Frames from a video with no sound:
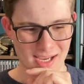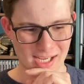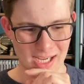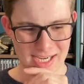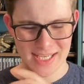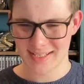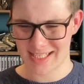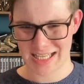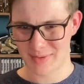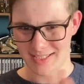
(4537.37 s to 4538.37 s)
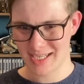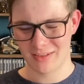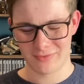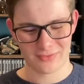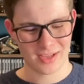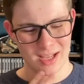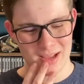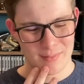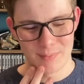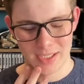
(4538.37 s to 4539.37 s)
Uh, I didn't see that myself,
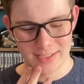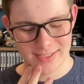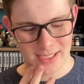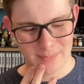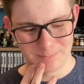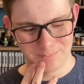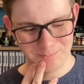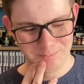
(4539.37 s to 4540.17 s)
but um,